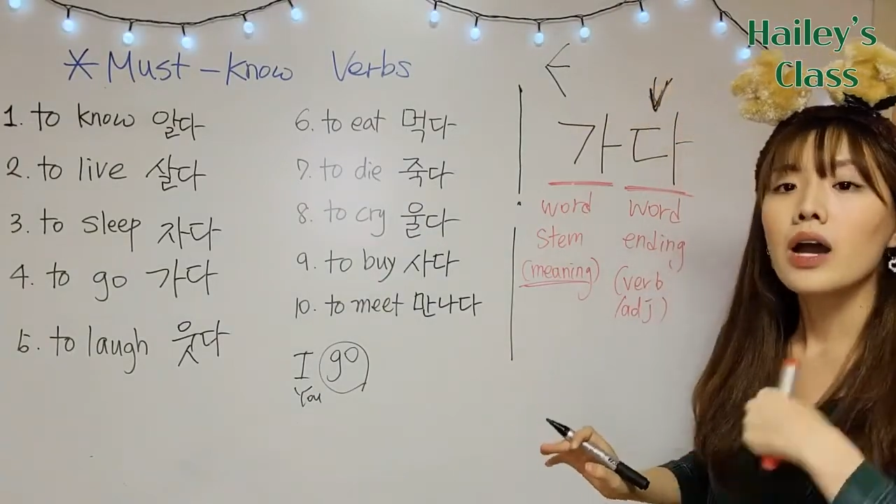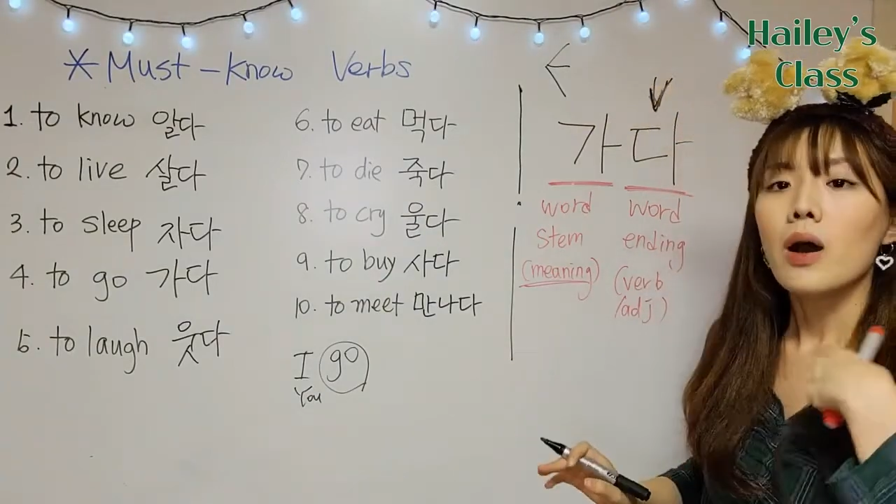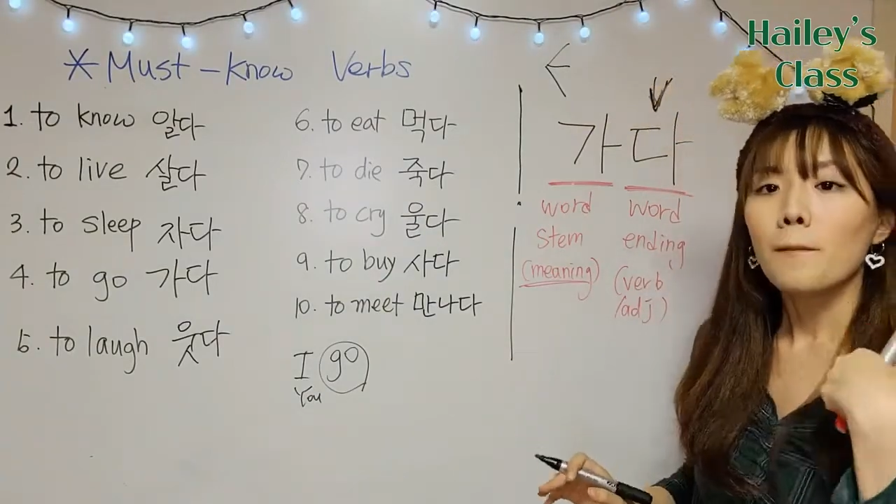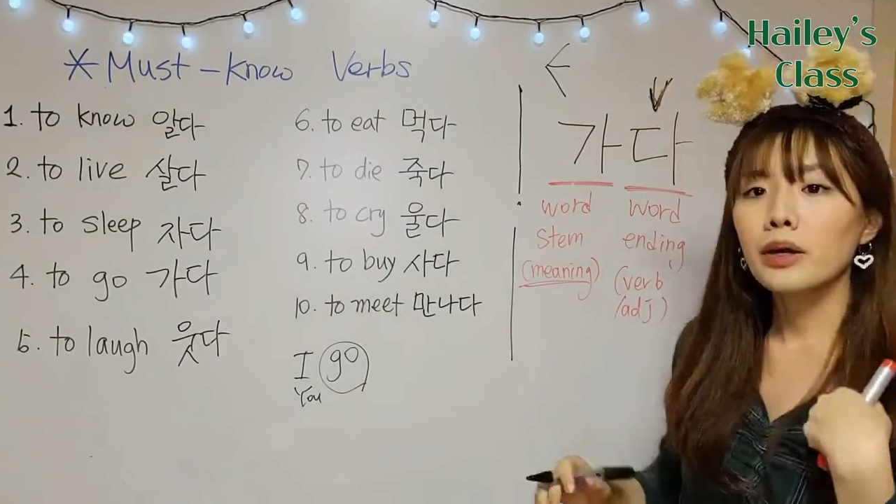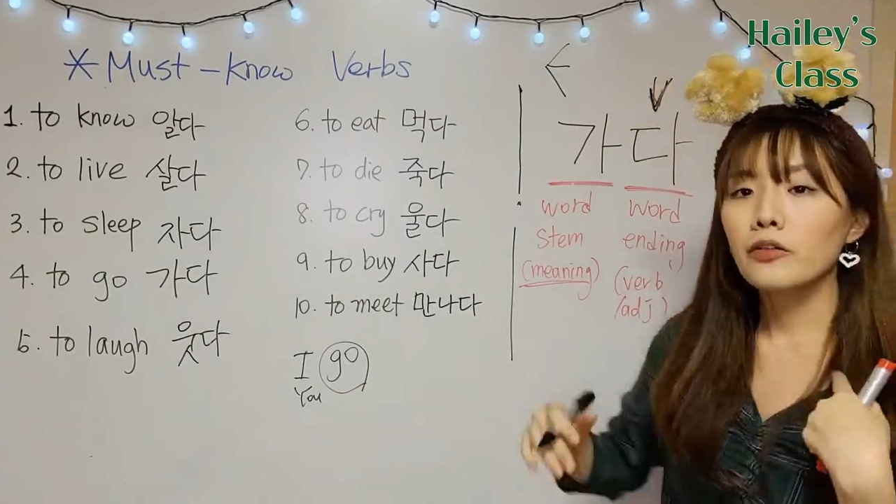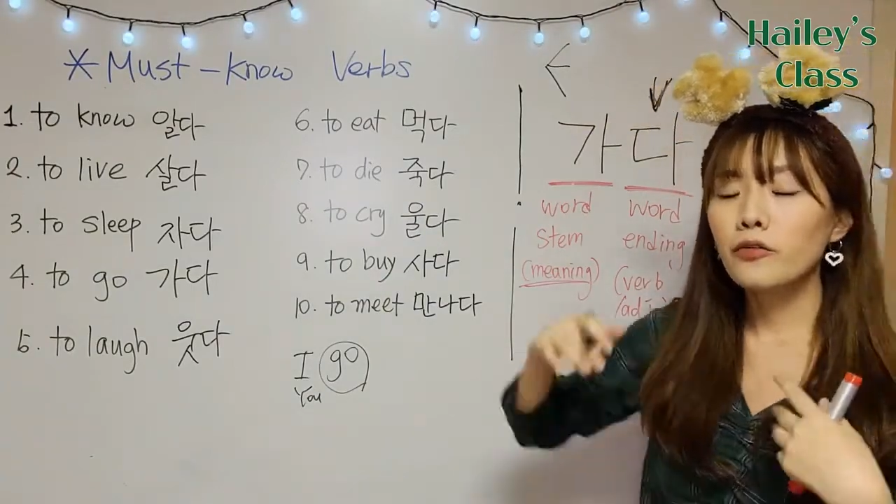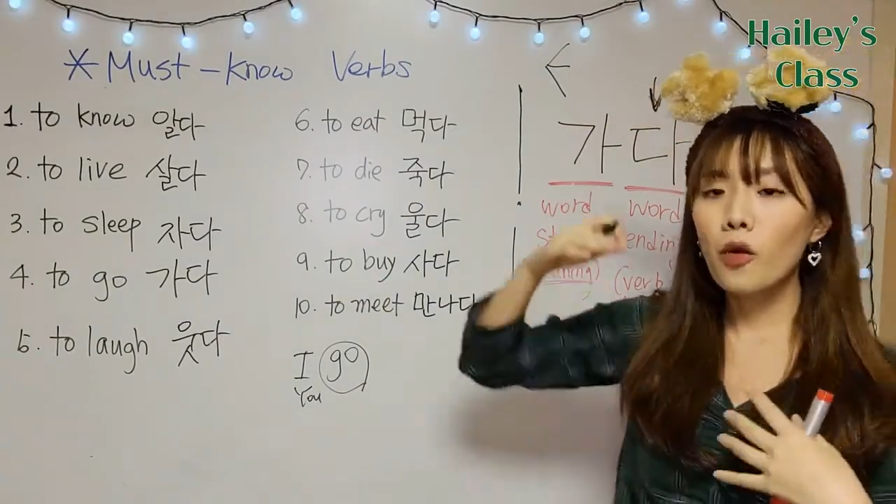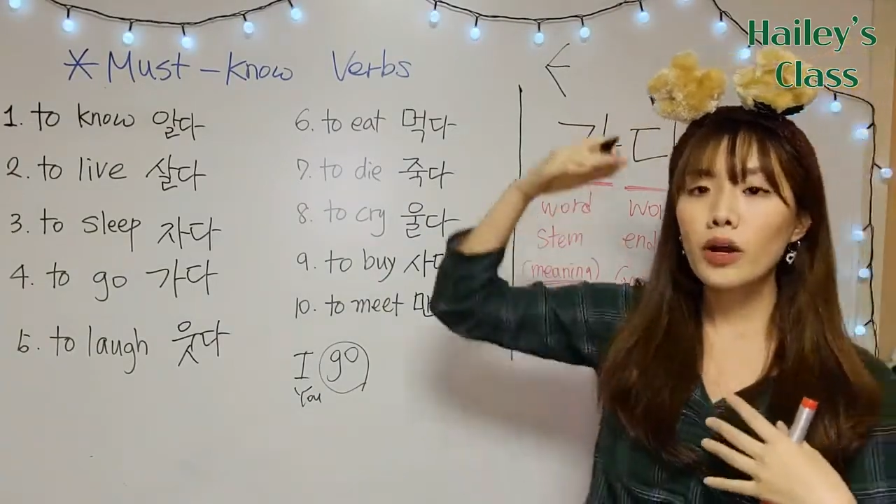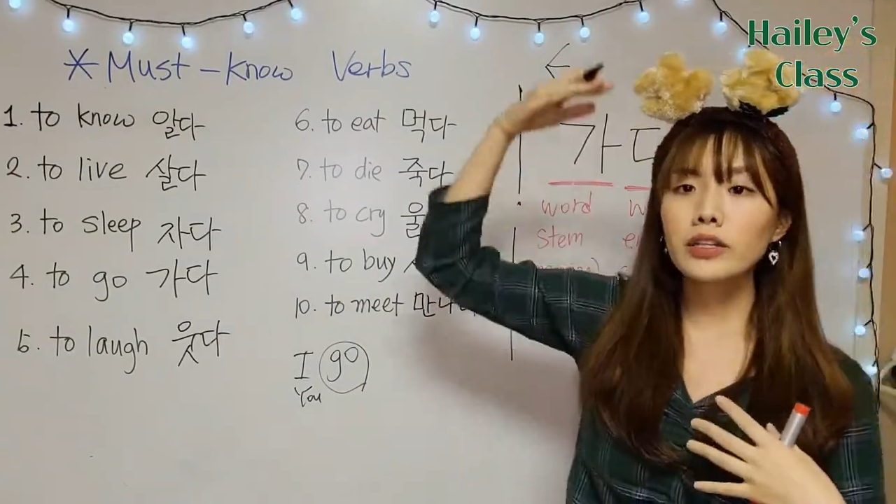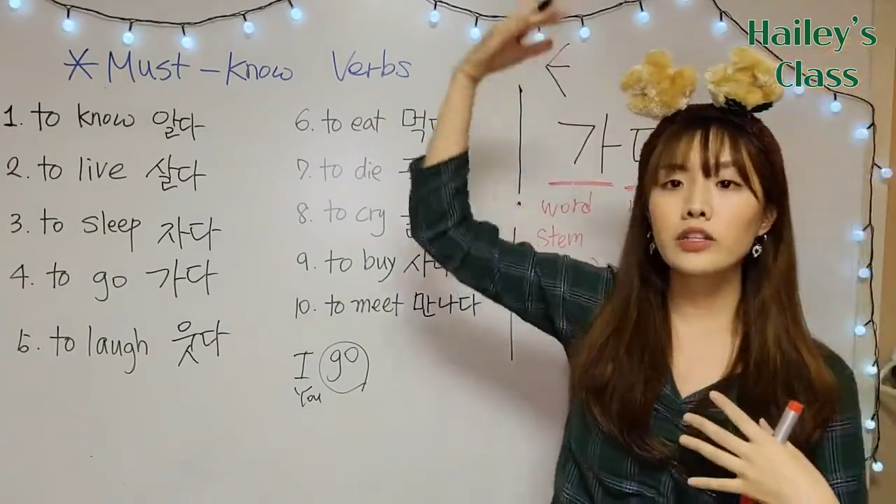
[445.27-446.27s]
But for
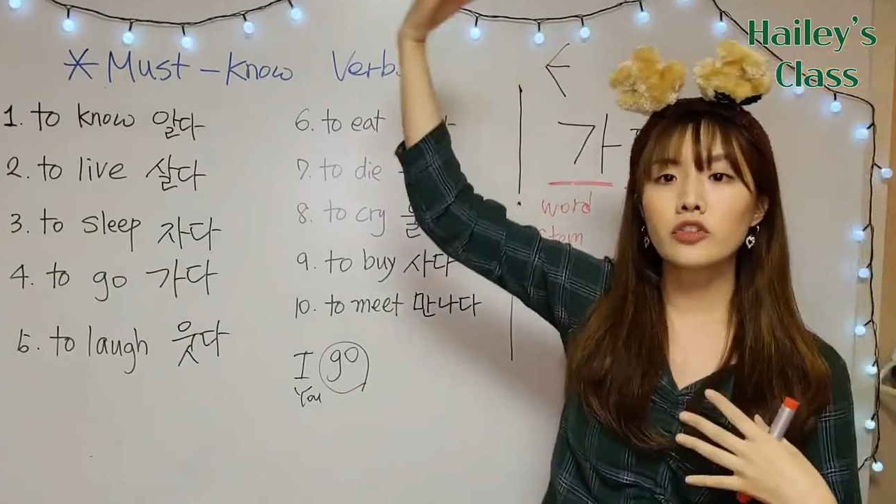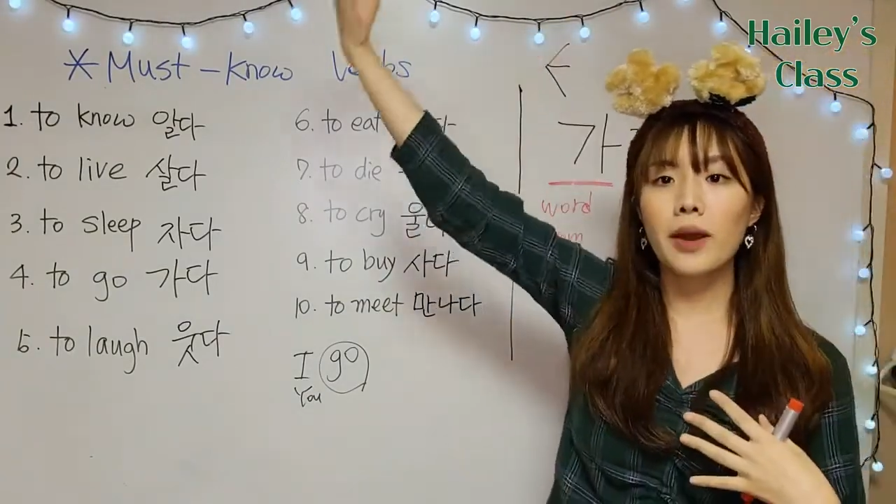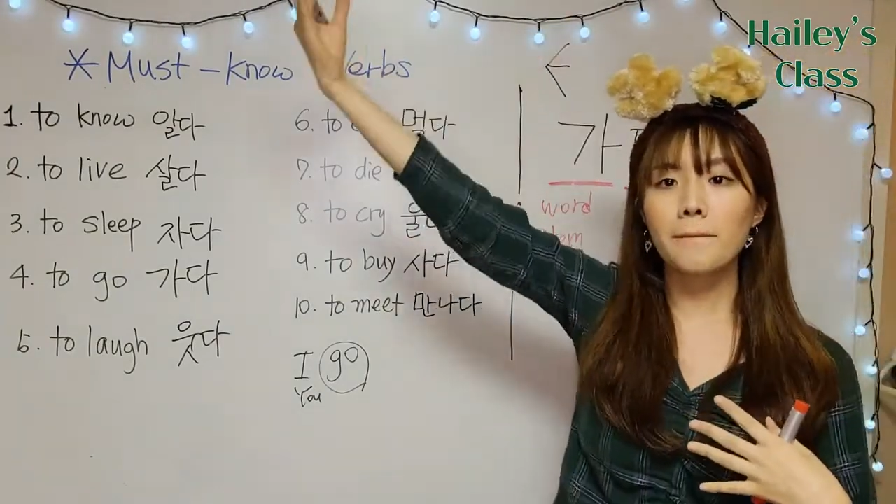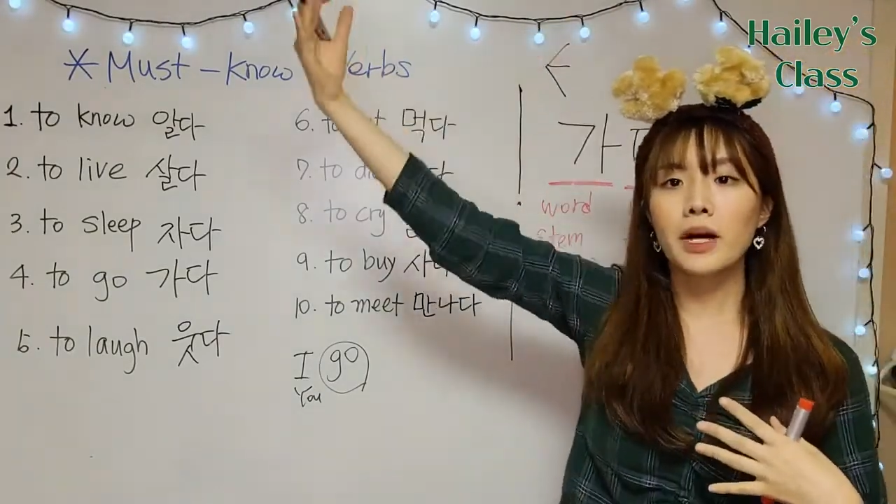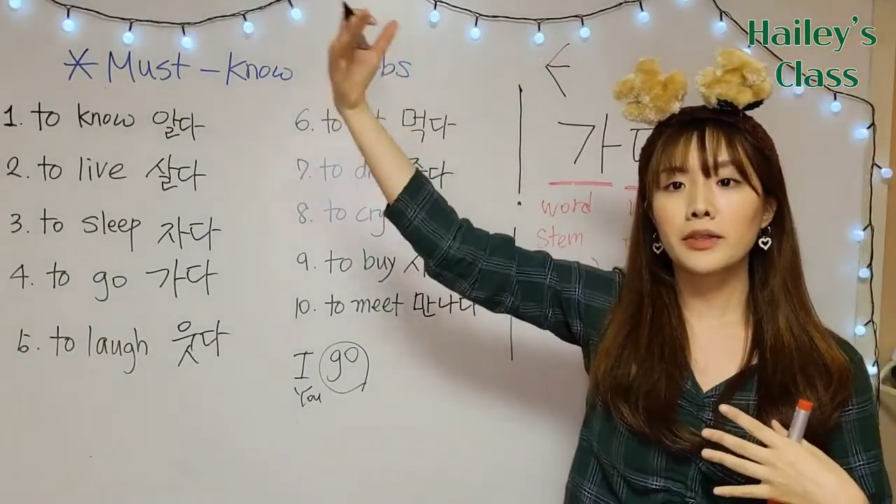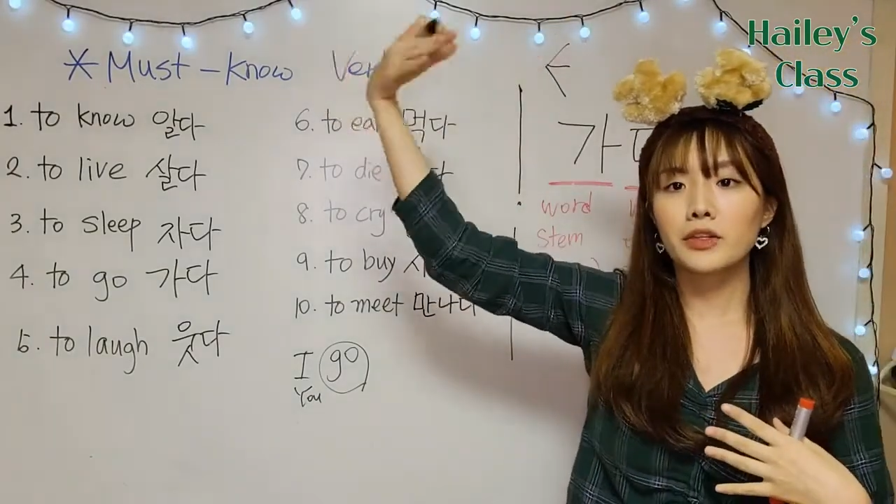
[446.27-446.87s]
the grandmother,